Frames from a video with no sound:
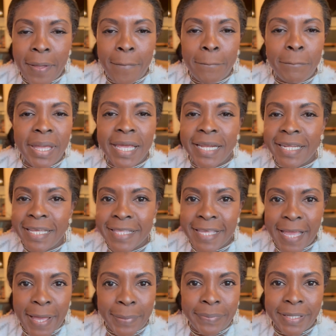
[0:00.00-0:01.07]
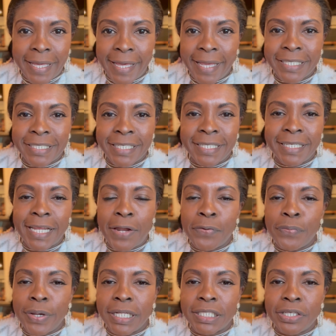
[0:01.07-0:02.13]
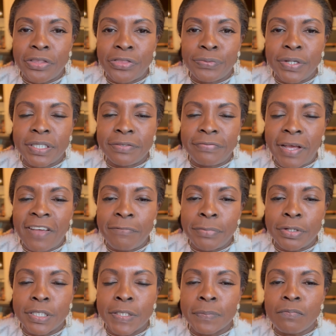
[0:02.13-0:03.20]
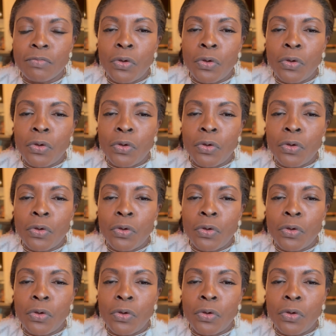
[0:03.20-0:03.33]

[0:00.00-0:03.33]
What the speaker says: mailing the application in and waiting 3 to 5 months